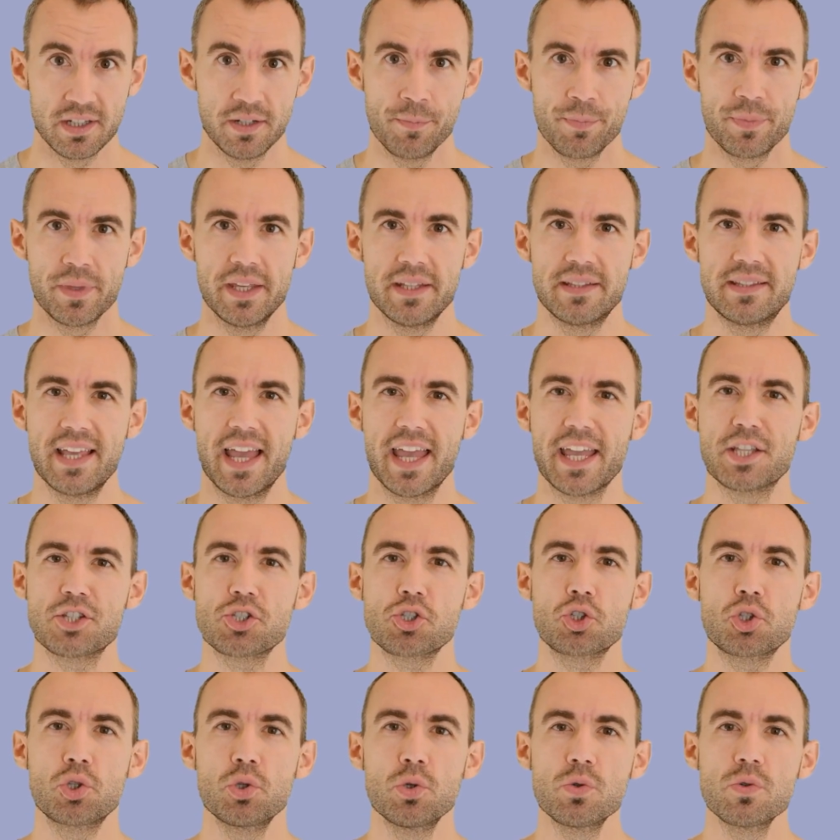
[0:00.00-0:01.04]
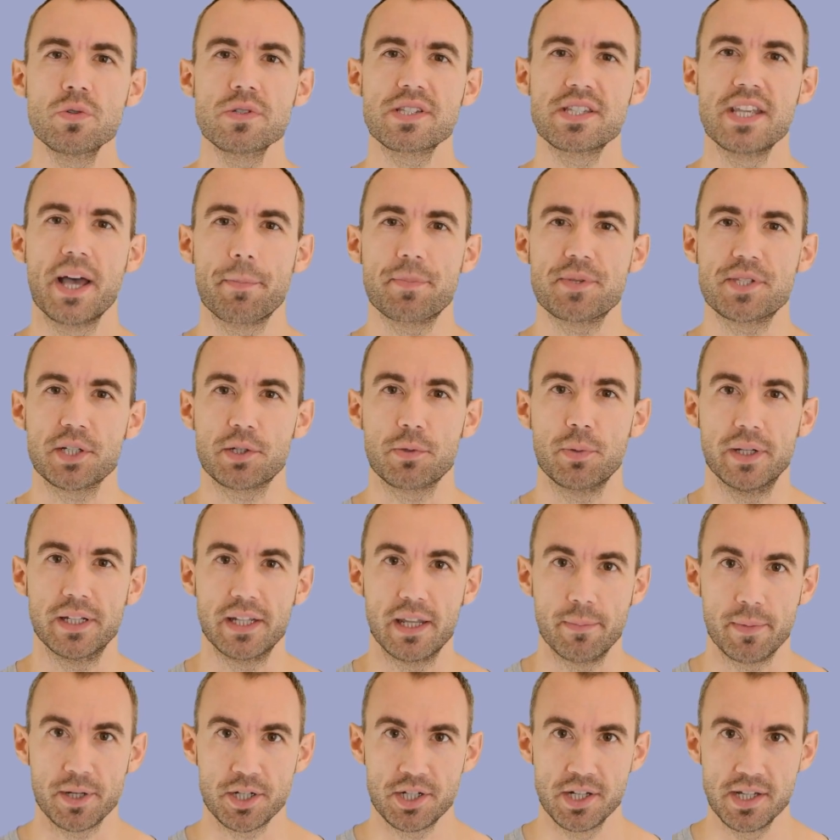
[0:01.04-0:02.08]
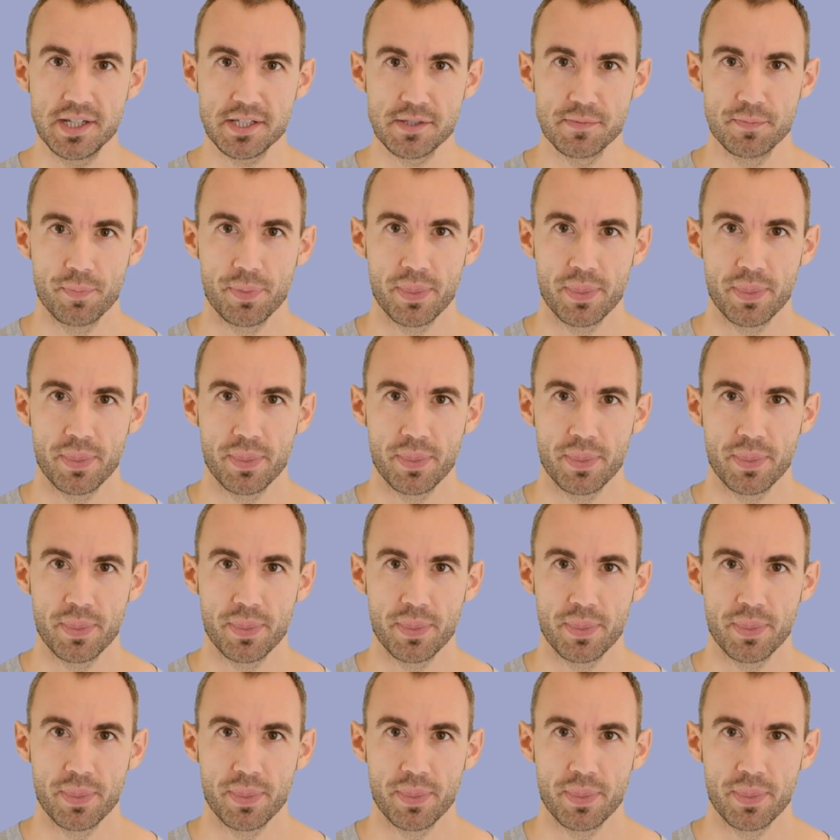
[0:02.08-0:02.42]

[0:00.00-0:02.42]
it takes two subsequent images